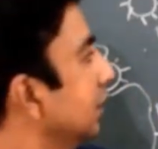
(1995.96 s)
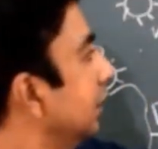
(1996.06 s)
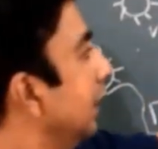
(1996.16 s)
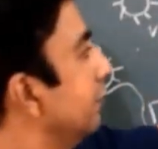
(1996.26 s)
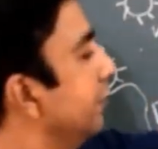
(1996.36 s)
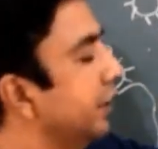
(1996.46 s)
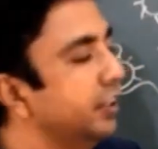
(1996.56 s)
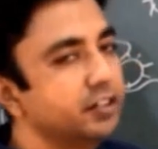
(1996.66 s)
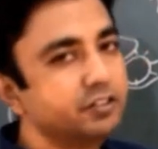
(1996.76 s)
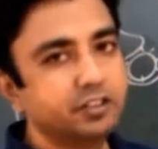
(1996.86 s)
The
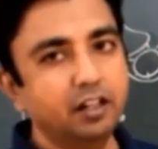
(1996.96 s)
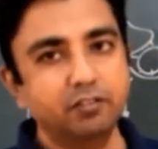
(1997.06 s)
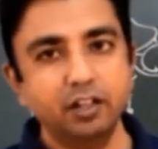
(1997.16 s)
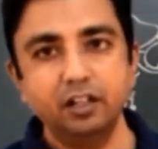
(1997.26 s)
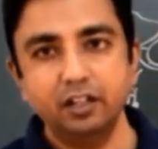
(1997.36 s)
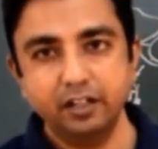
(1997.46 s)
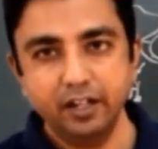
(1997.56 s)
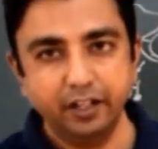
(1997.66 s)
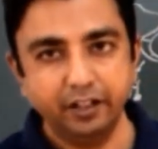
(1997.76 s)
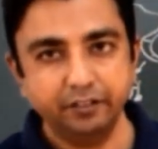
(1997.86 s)
infected cell will
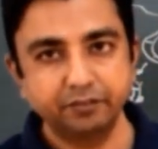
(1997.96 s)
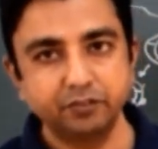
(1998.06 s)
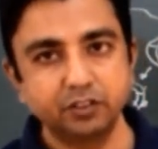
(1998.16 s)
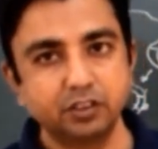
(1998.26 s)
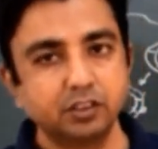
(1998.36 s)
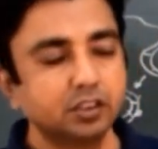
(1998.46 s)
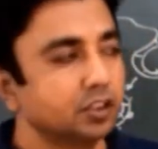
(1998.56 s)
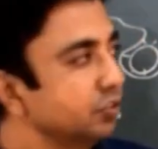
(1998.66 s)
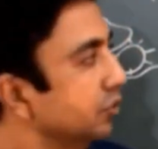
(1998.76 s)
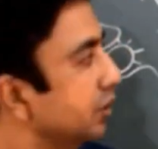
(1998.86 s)
die.
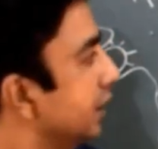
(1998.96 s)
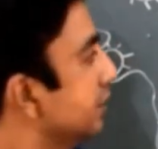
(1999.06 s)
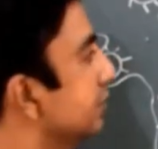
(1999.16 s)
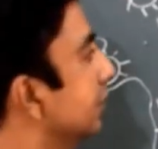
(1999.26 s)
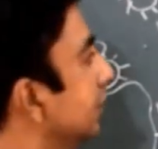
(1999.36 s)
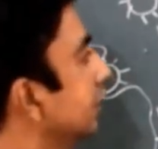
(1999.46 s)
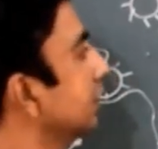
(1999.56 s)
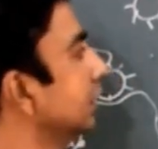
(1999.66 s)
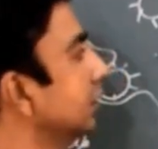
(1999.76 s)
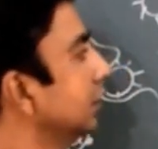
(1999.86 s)
So that is the
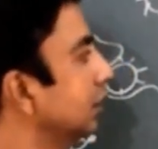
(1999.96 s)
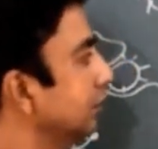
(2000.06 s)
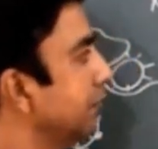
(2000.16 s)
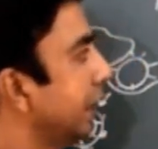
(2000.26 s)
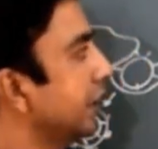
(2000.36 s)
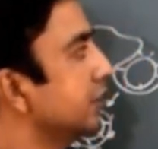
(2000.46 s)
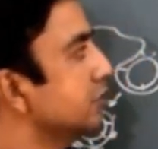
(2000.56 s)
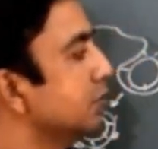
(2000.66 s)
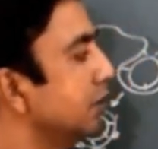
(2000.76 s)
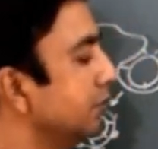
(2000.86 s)

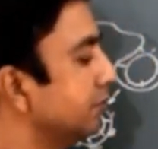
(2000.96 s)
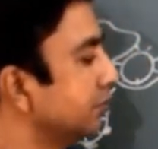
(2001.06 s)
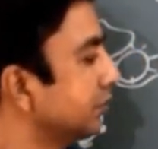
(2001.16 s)
mechanism of